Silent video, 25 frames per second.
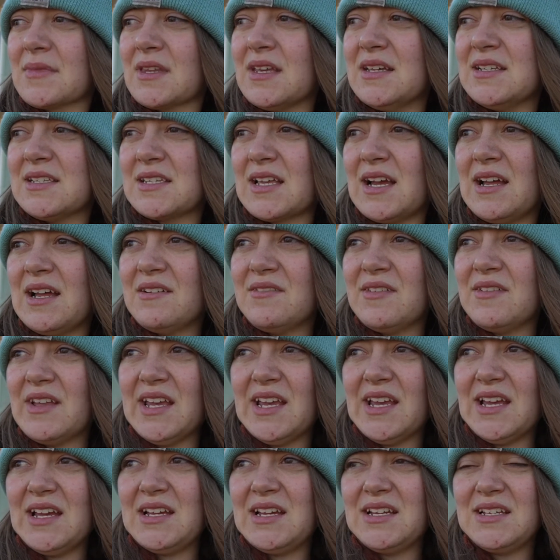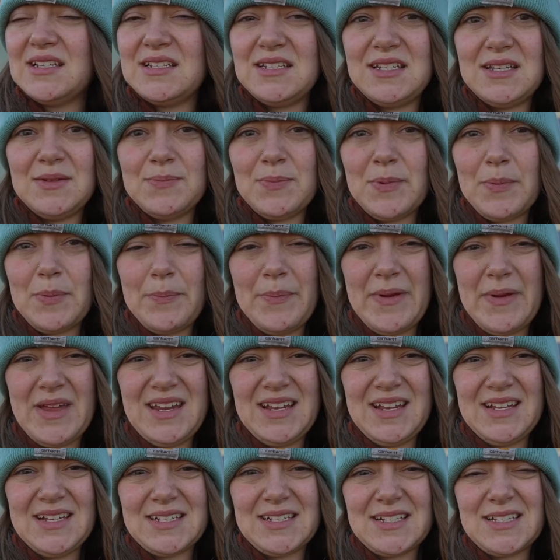It's kind of like a deep
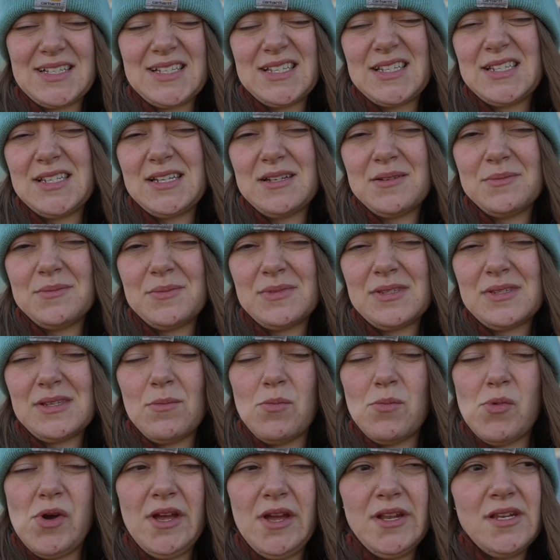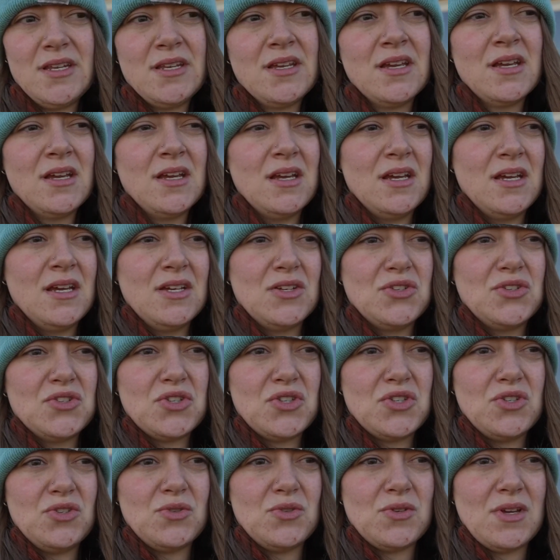bedding system somewhat
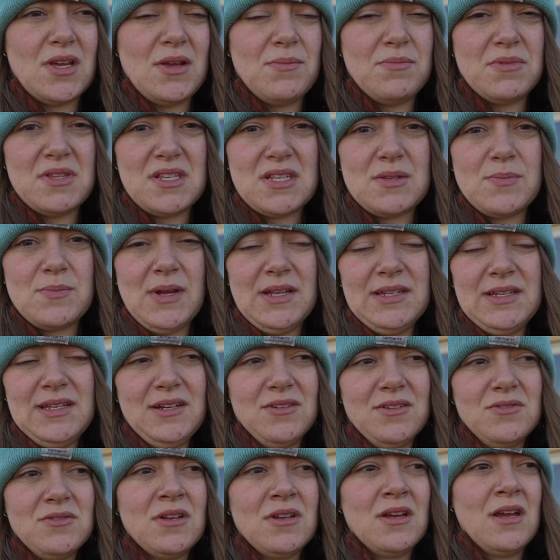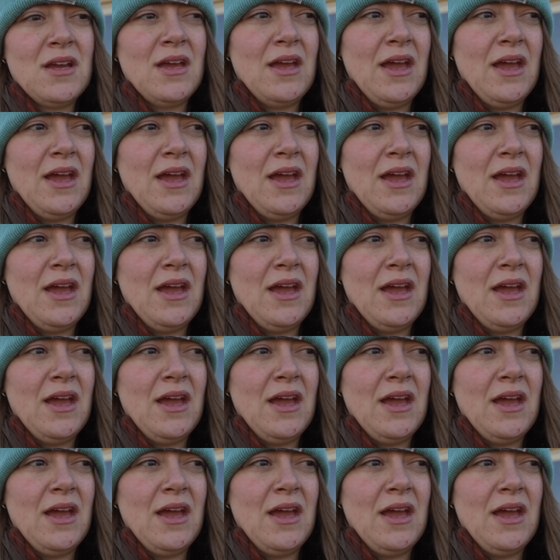to keep the smell down.